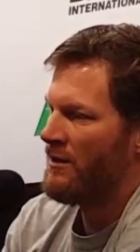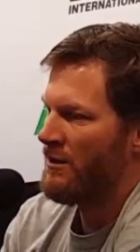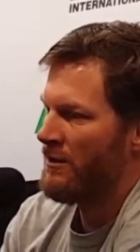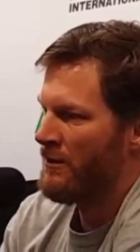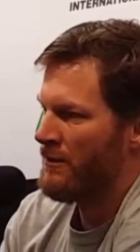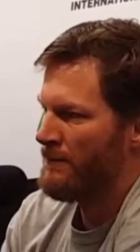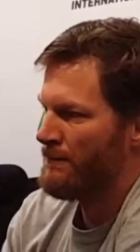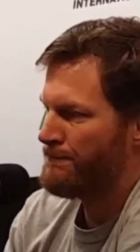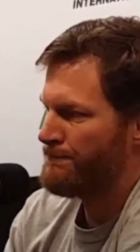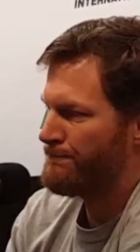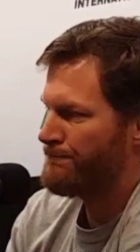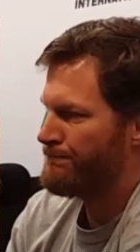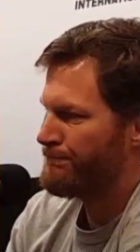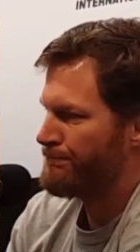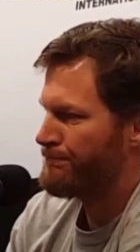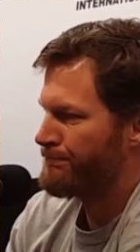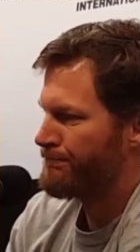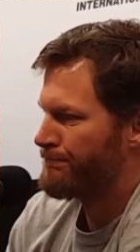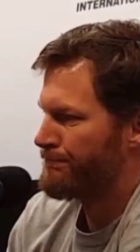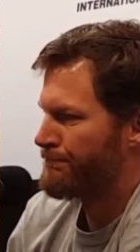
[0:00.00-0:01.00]
So,
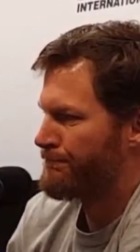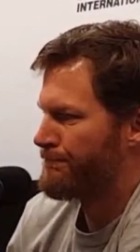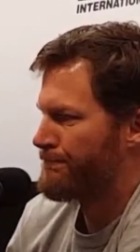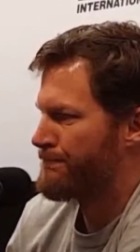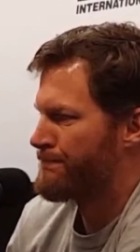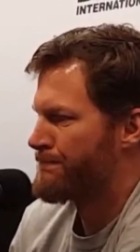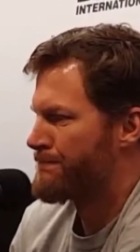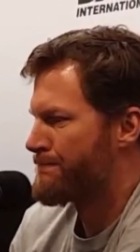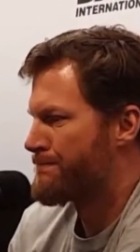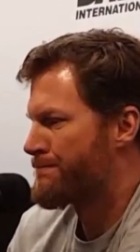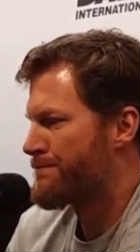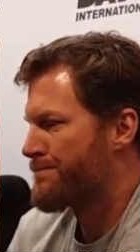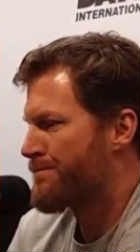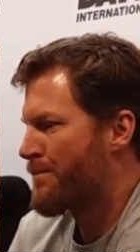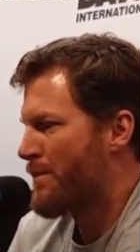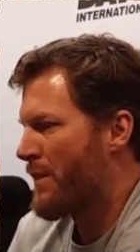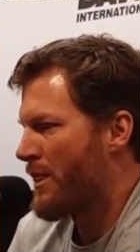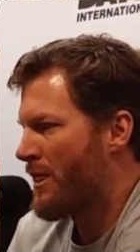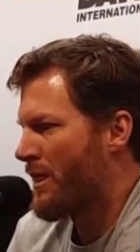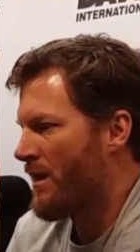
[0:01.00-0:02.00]

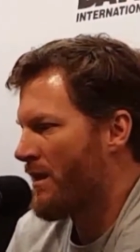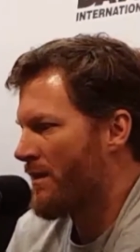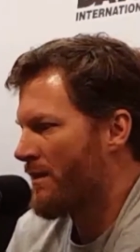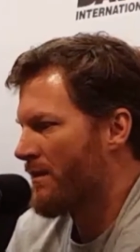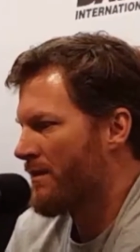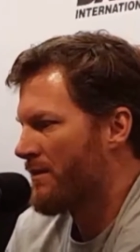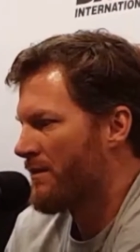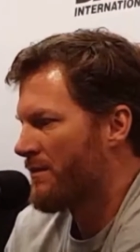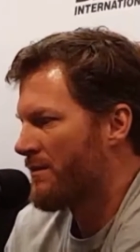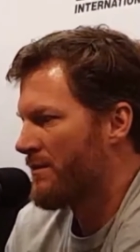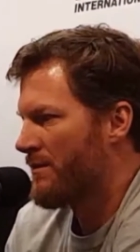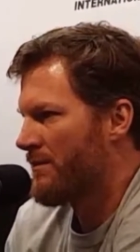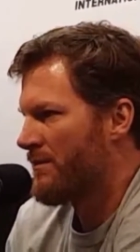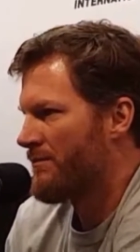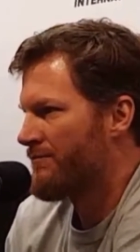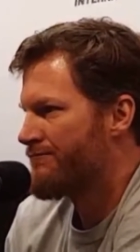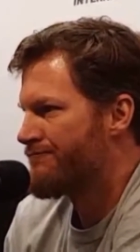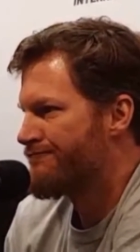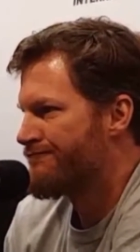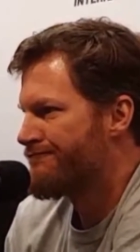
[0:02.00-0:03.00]
um, mm-hmm. generally
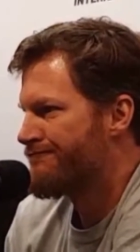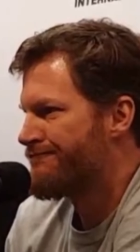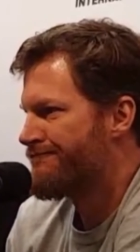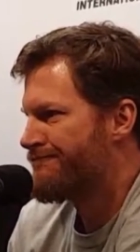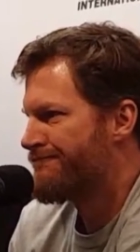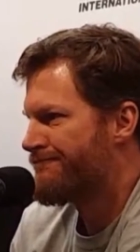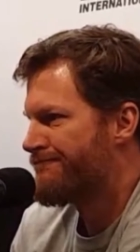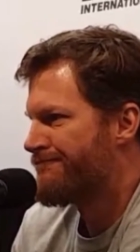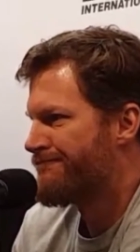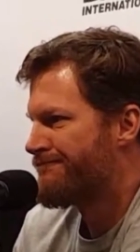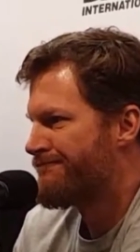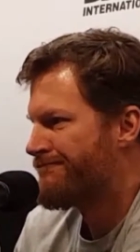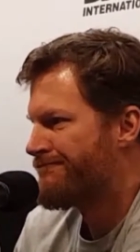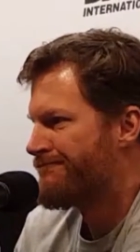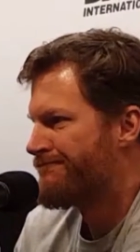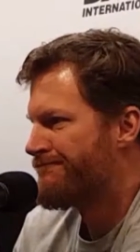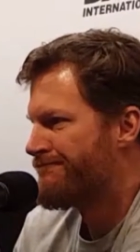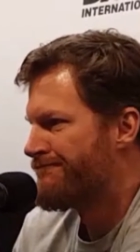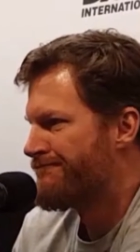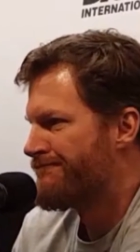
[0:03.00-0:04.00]
overall, though, the weekend,